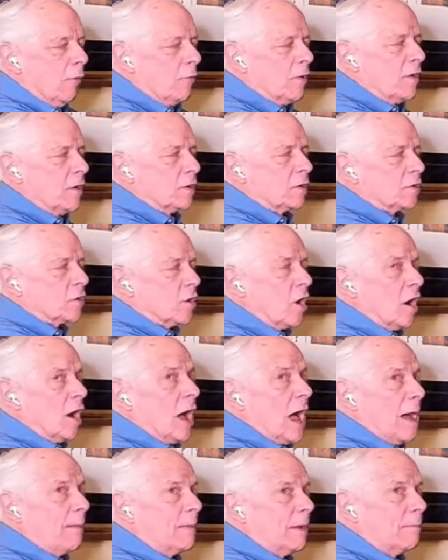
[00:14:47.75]
we're
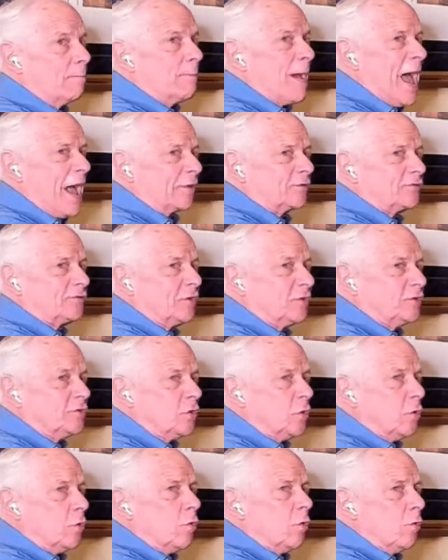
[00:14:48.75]
coming back to
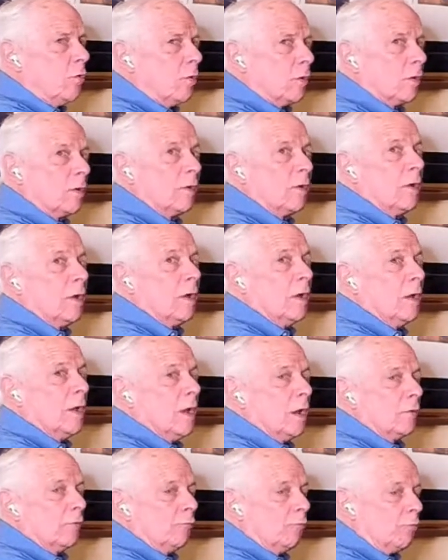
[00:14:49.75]
you.
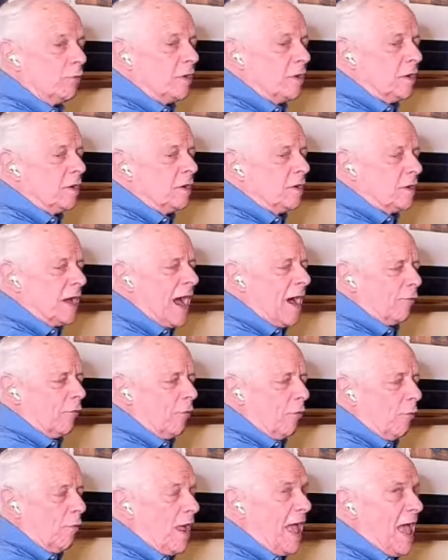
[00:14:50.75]
We
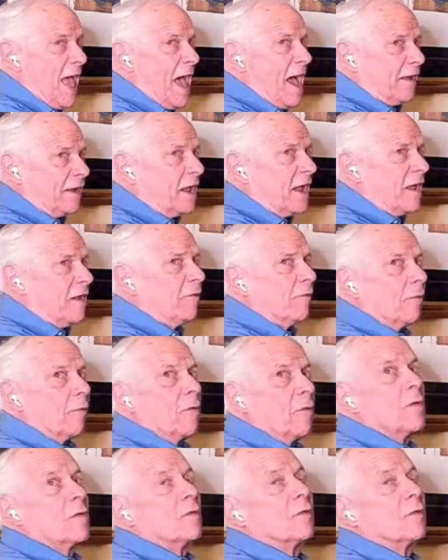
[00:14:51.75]
are ready